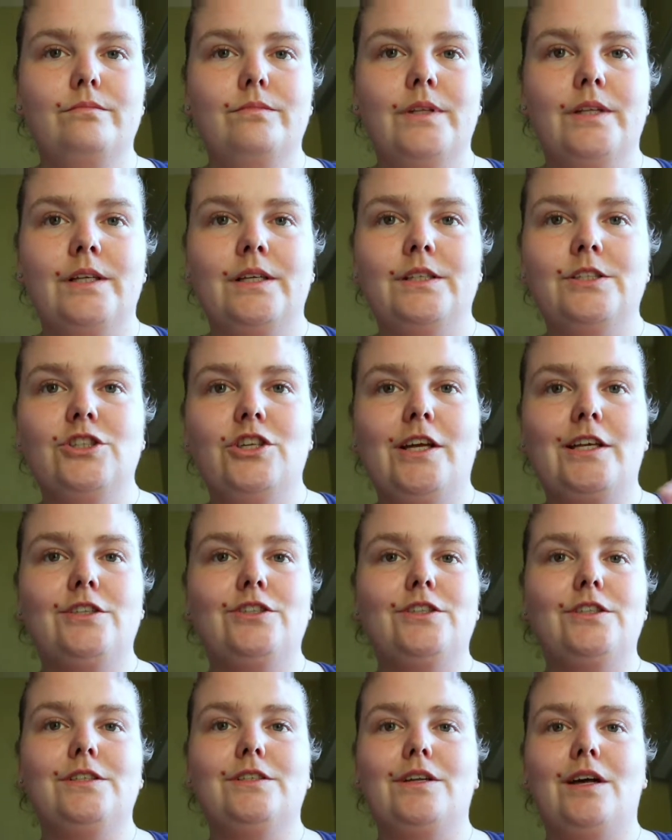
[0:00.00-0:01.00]
the
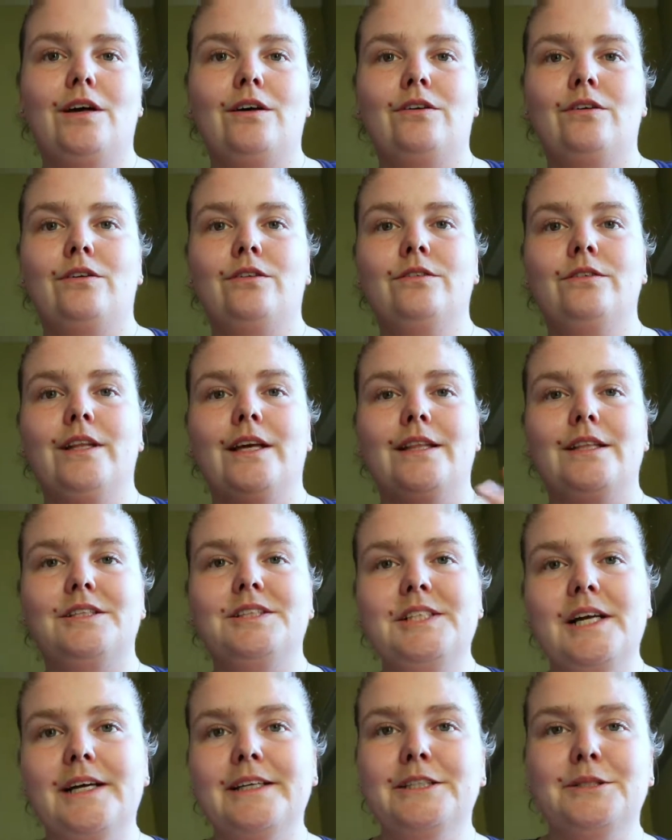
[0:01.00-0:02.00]
changing, uh, like the
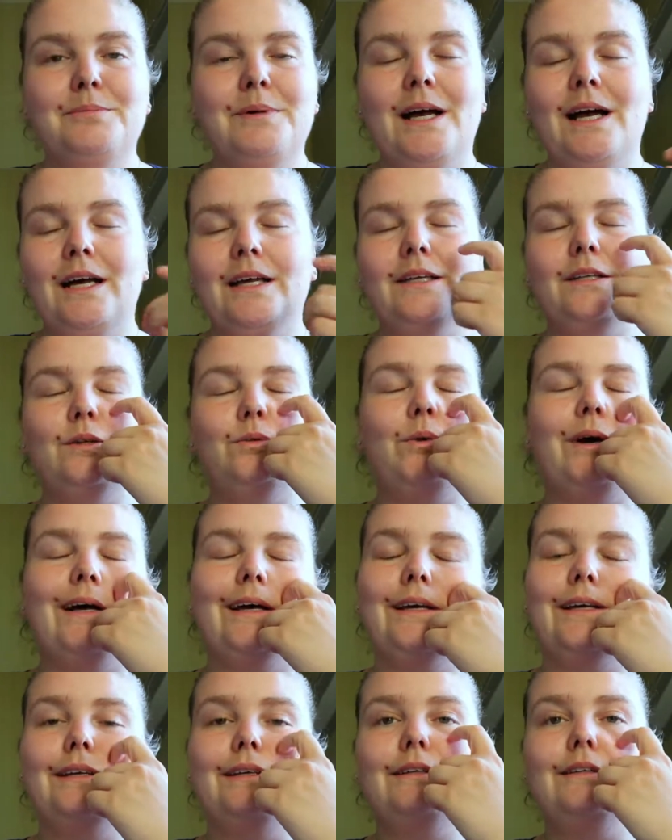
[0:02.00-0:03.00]
science behind
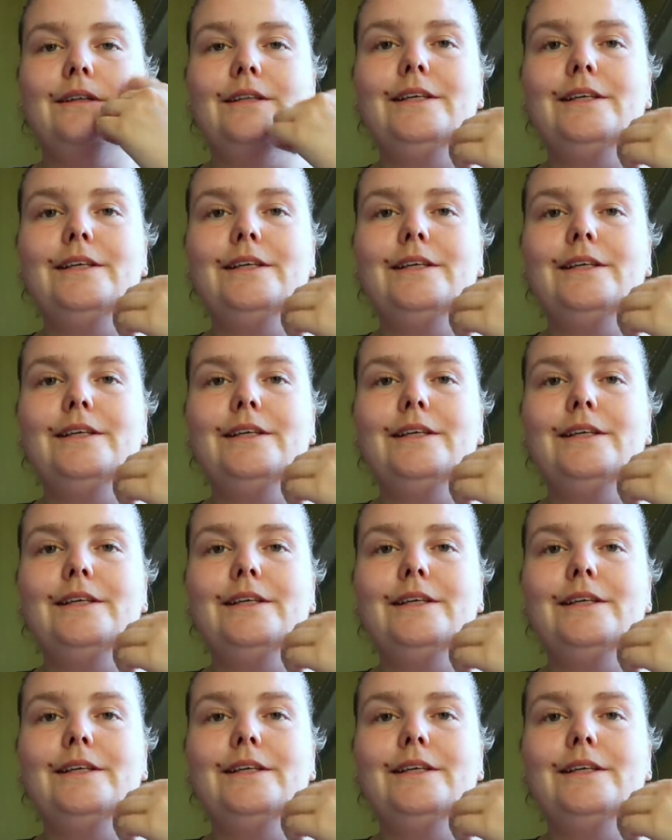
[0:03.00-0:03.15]
why